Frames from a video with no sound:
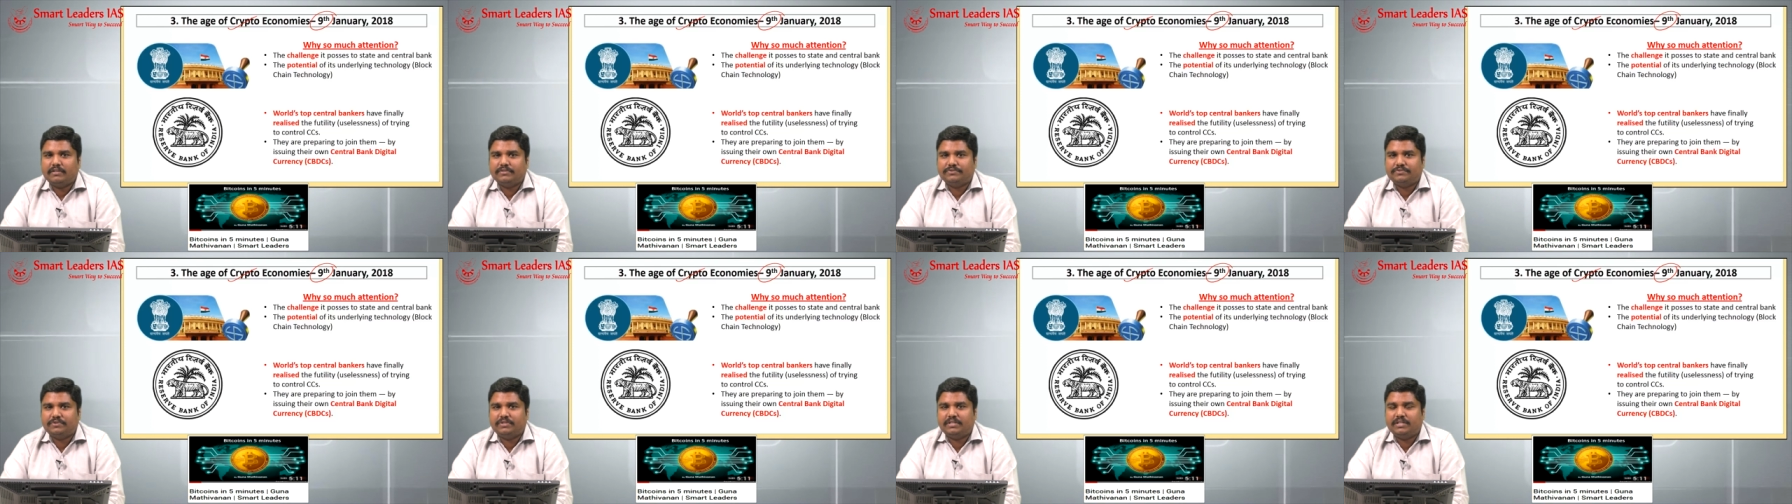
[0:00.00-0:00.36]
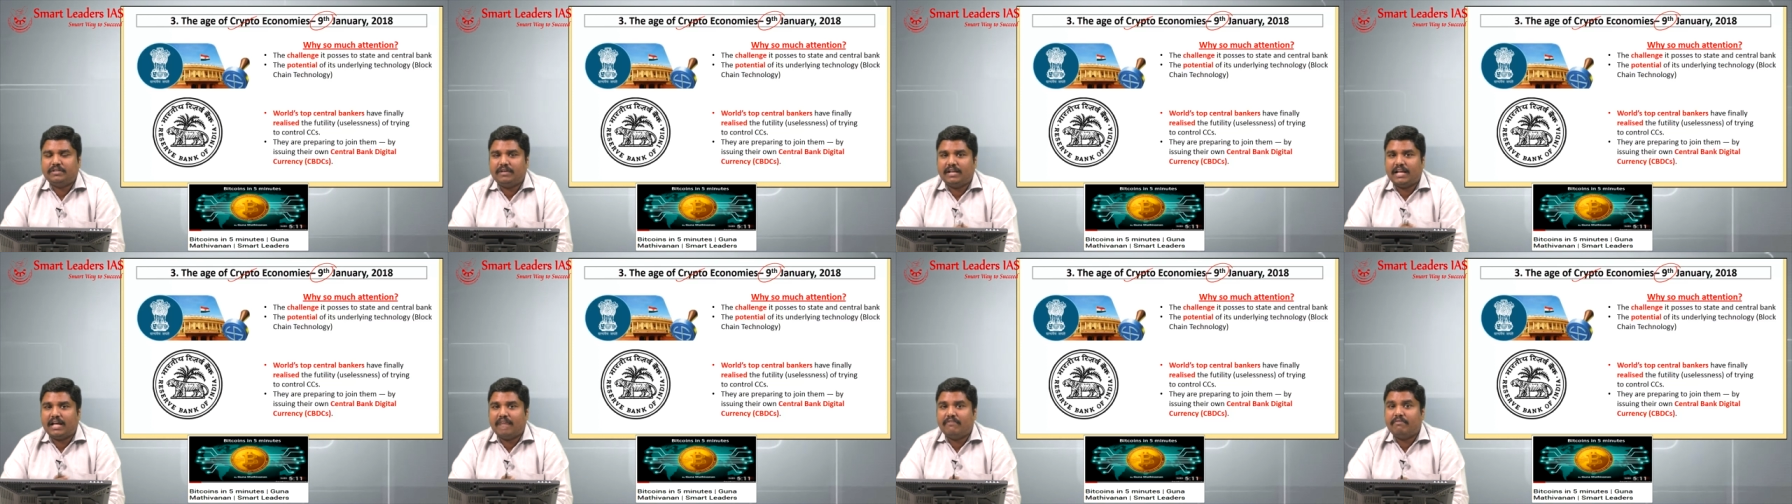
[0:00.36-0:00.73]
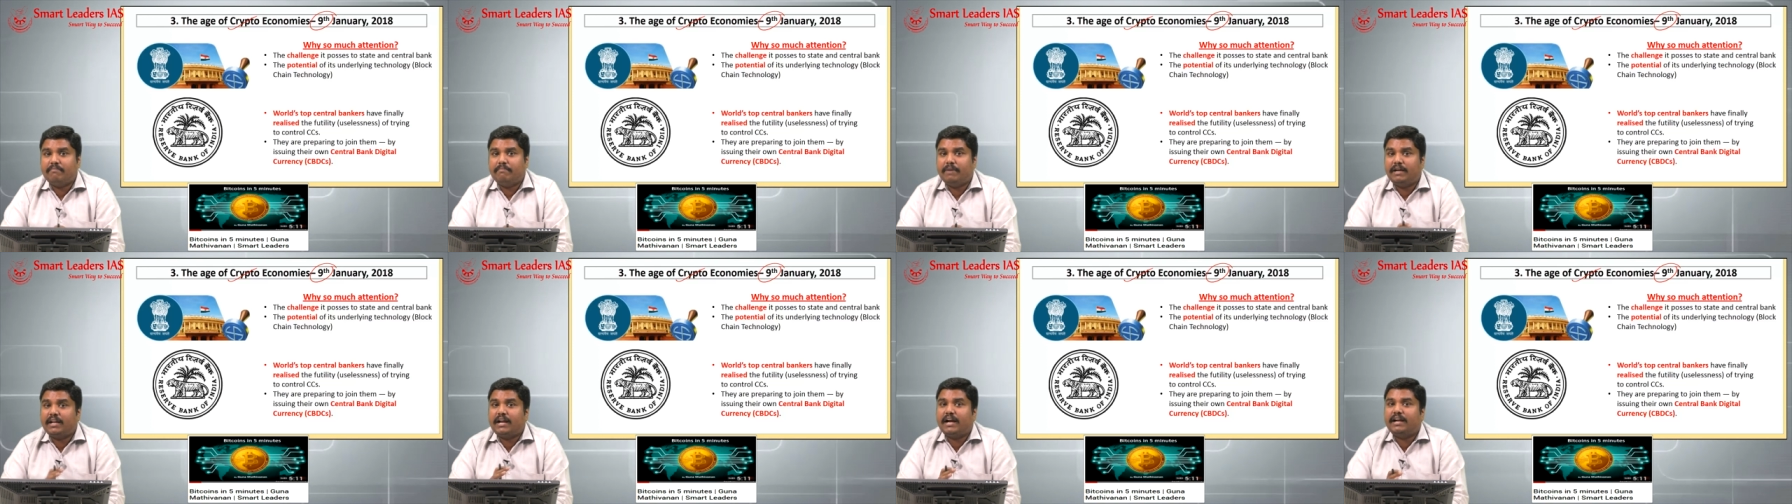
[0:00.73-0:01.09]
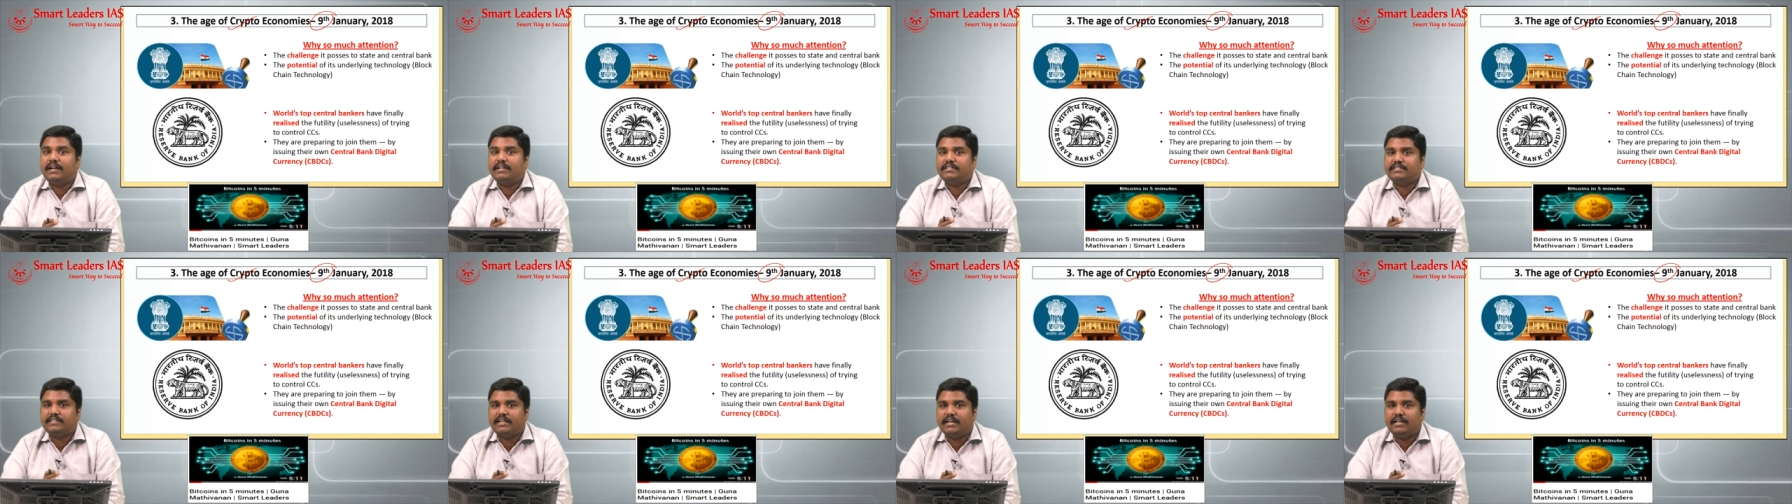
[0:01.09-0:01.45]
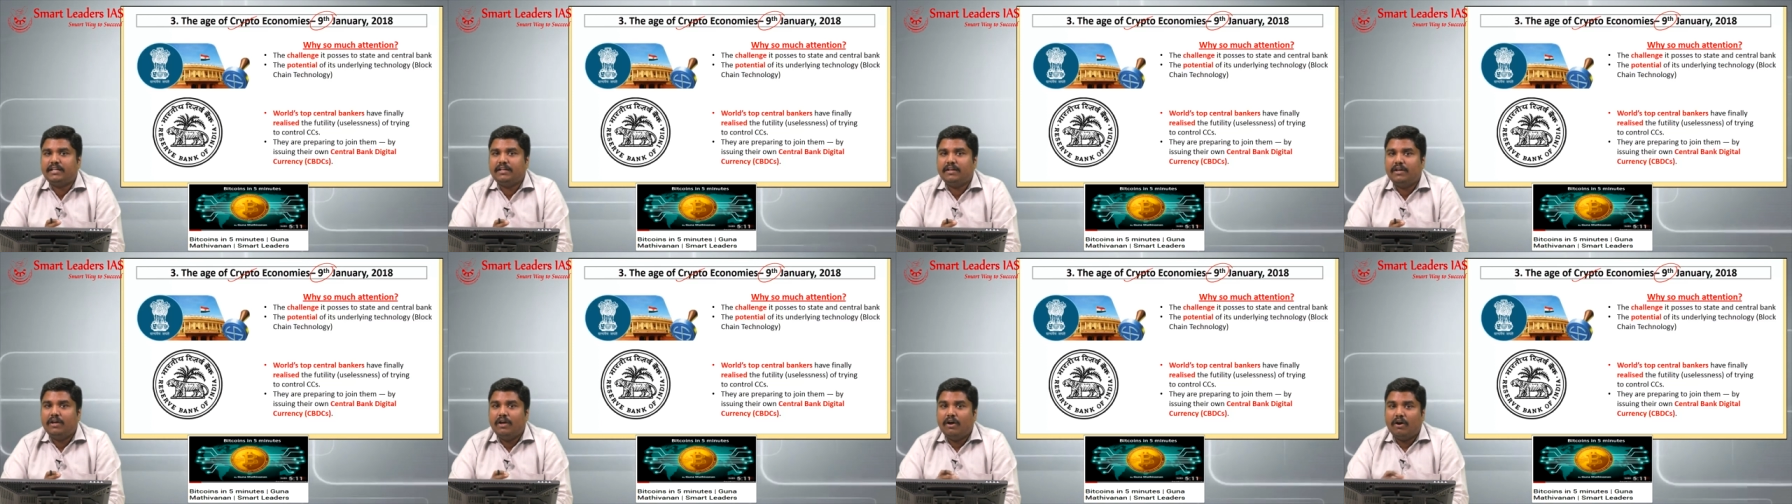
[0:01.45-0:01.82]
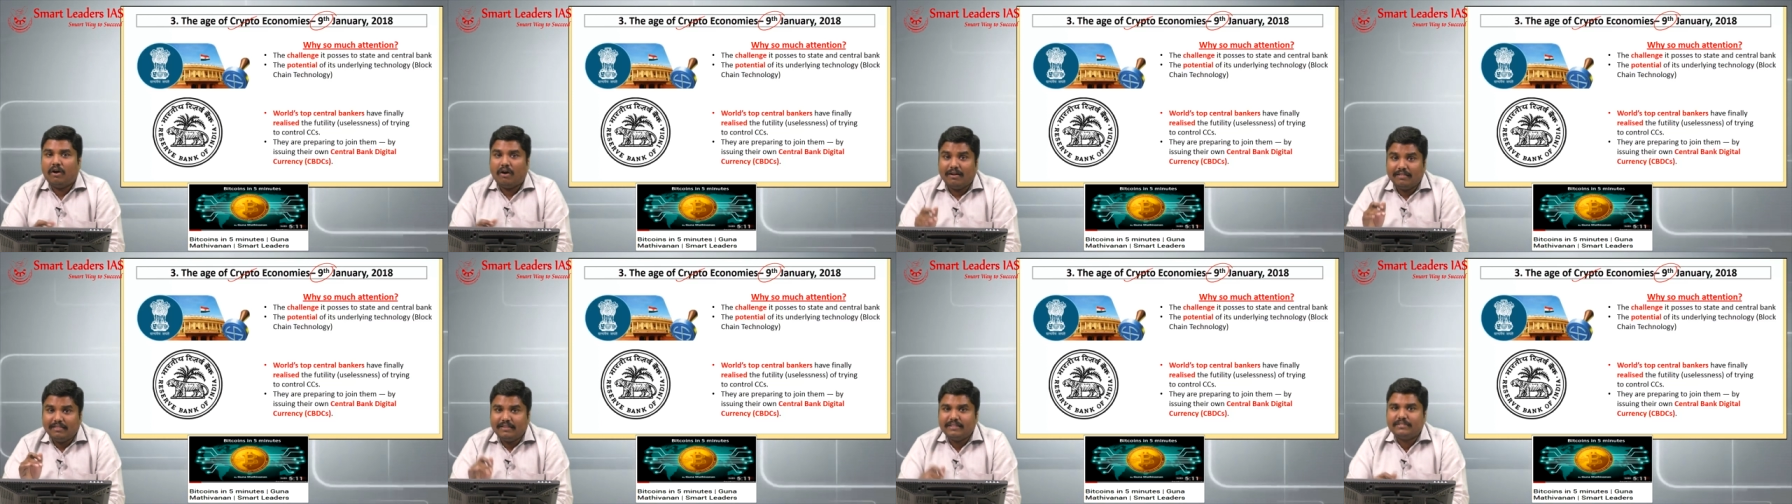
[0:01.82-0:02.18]
so that you'll have a better understanding
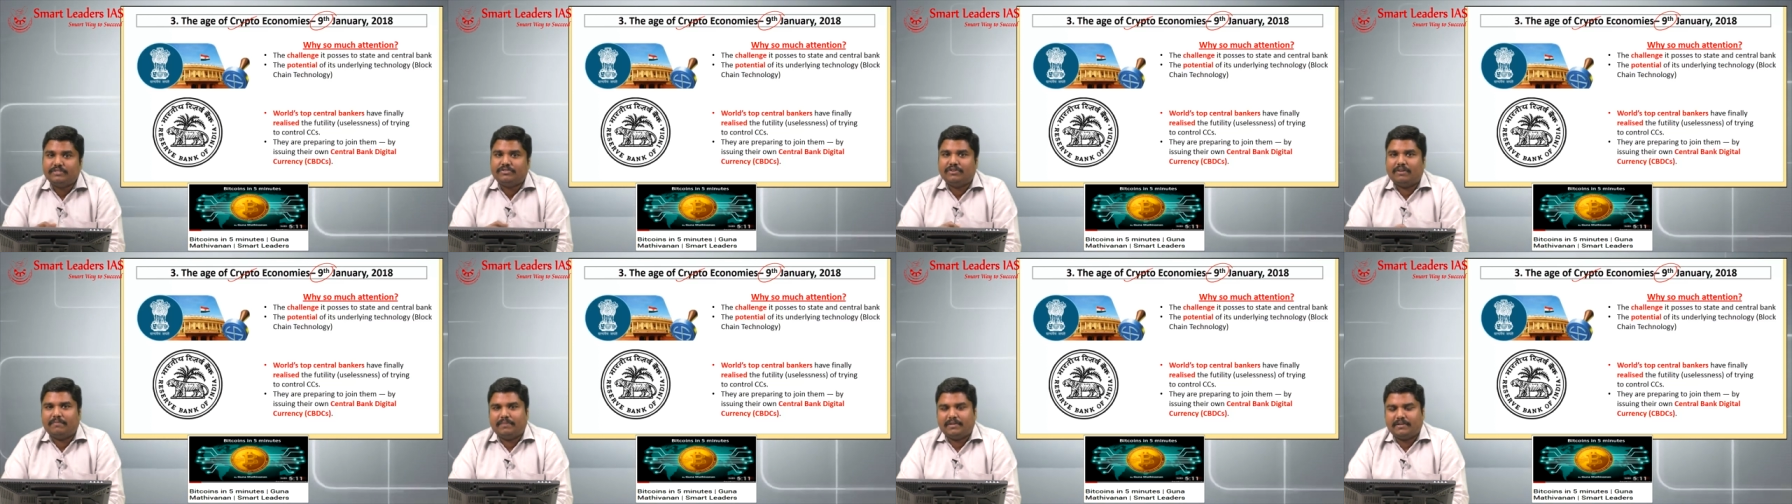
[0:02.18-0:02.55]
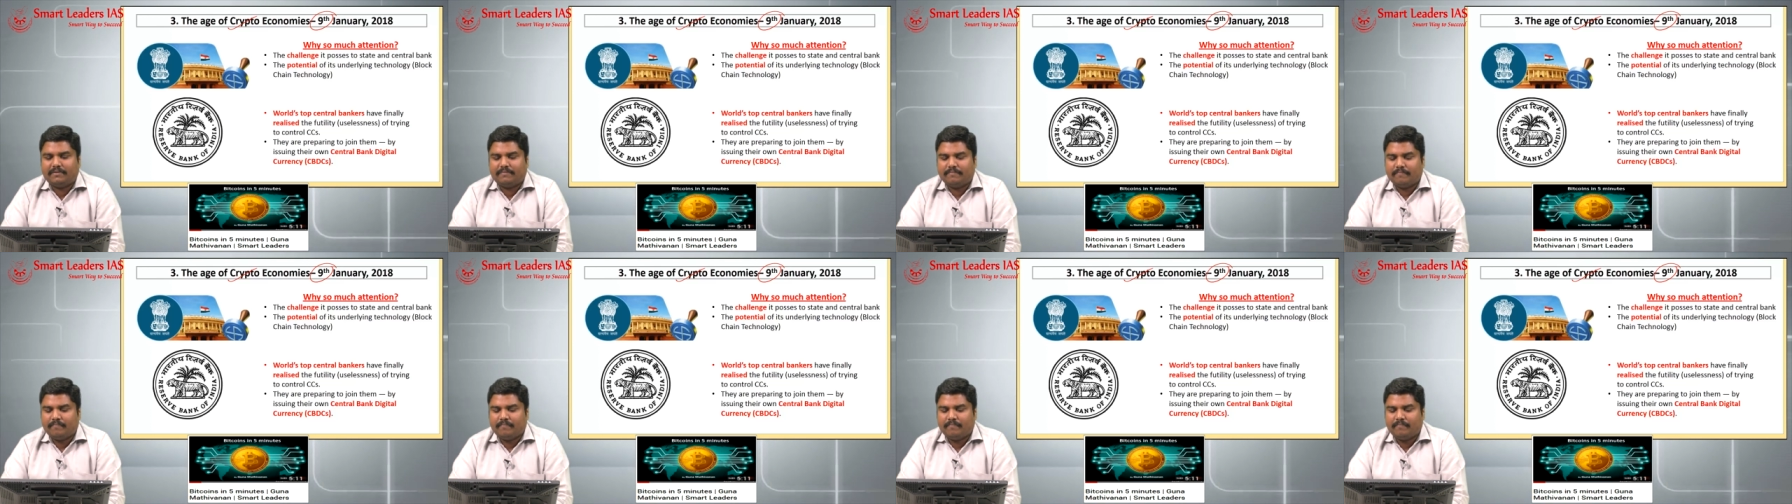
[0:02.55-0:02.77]
on this topic.